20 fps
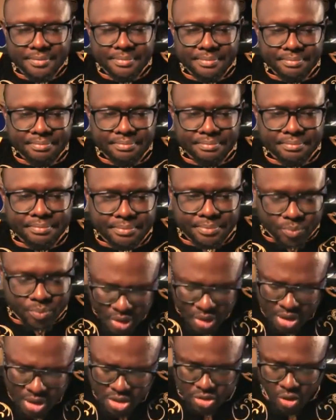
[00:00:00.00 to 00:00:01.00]
Mm-hmm.
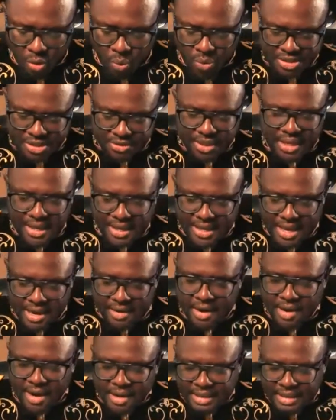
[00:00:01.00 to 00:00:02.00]
So we see
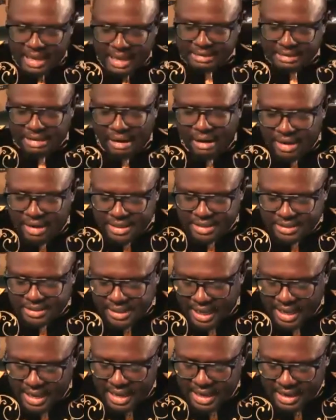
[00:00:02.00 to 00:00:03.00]
here that God is
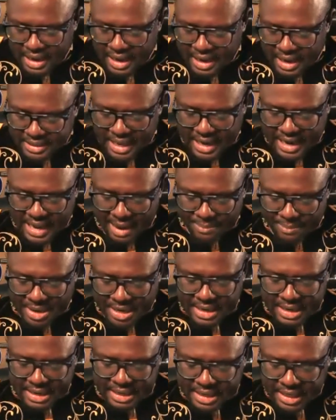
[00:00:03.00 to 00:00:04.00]
saying that I am in
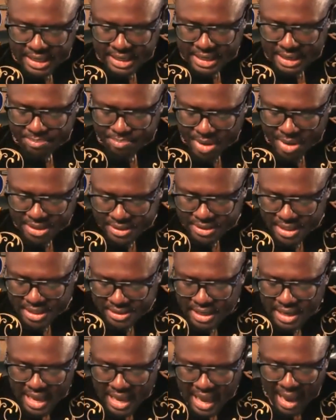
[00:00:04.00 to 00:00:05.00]
the healing business,
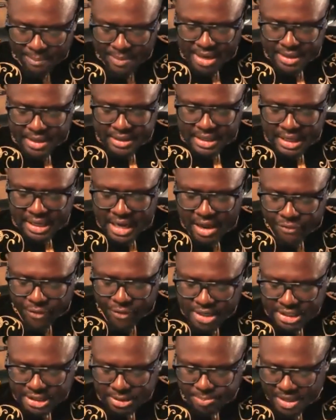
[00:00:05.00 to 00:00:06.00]
I'm in the
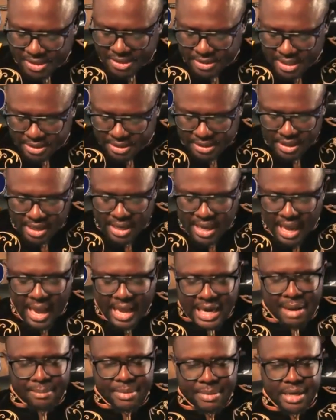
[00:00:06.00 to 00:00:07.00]
deliverance business,
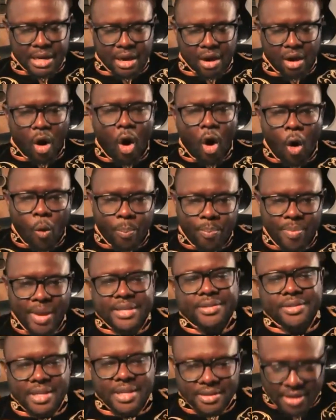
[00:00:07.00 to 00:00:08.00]
and I'm in the hope
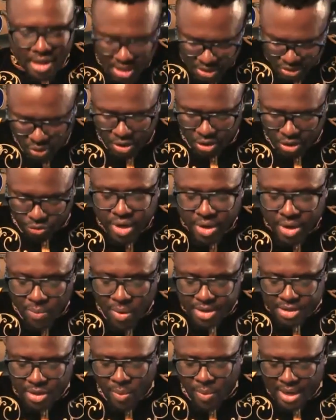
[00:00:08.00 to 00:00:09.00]
business. So the three
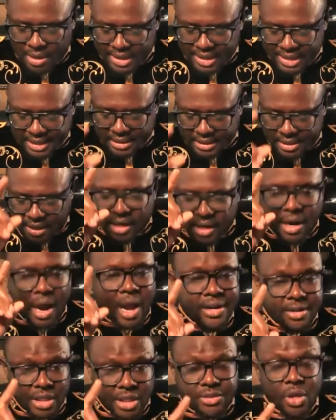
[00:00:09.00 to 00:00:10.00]
words you want to get,
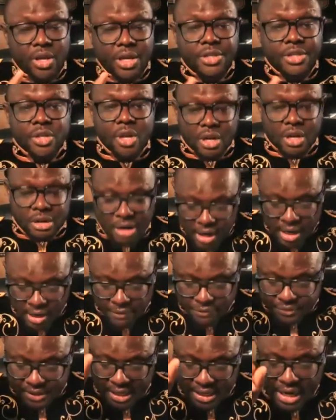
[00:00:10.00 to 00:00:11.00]
God is, is your God
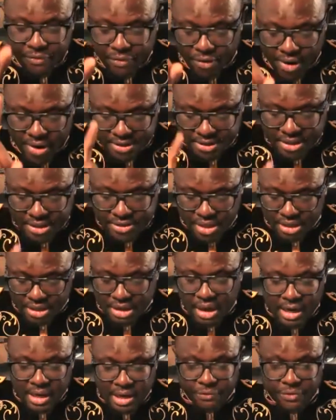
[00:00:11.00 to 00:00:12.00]
of deliverance, is your
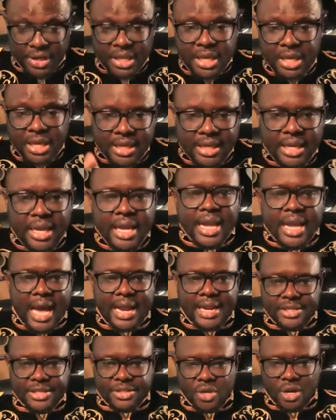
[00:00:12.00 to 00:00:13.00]
God of healing,
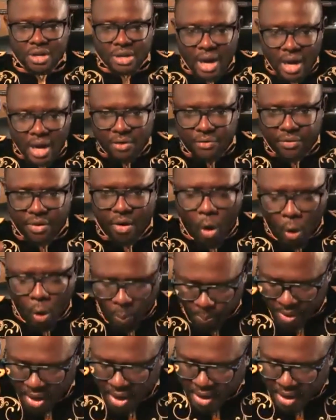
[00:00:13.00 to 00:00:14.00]
and is your God of
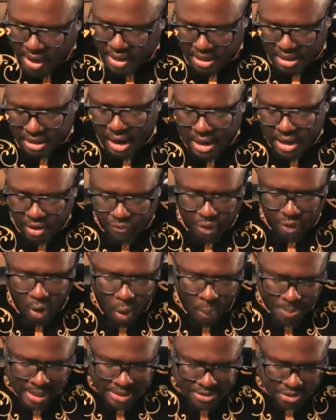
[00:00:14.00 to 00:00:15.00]
hope. The God of
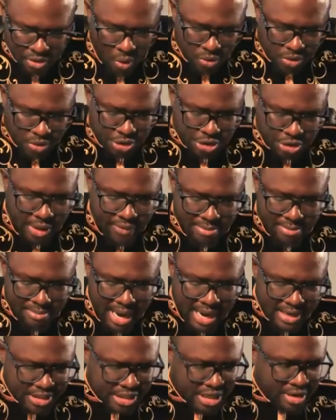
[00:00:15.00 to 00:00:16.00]
hope, let's go to
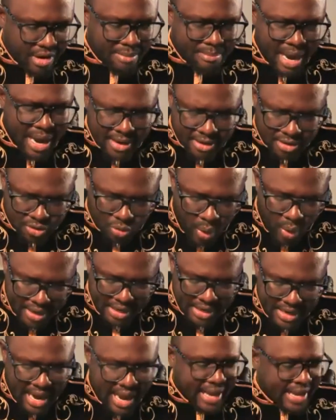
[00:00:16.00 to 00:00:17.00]
Jeremiah, Jeremiah
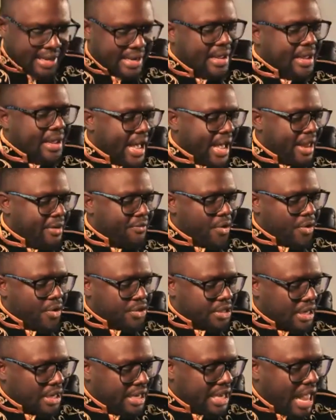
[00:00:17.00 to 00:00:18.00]
twenty-nine and
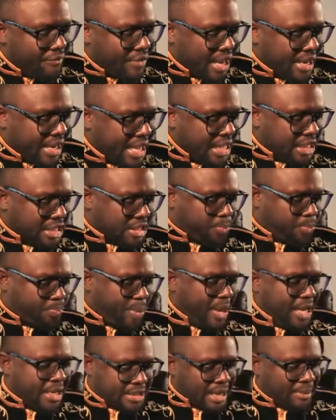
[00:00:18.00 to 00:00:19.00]
verse eleven. He
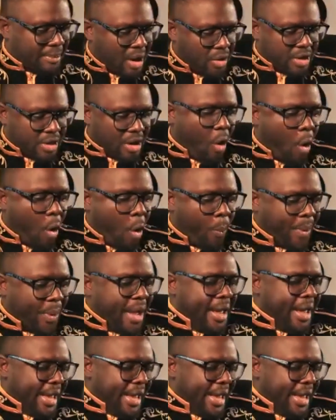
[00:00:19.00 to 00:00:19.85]
speaks about the hope.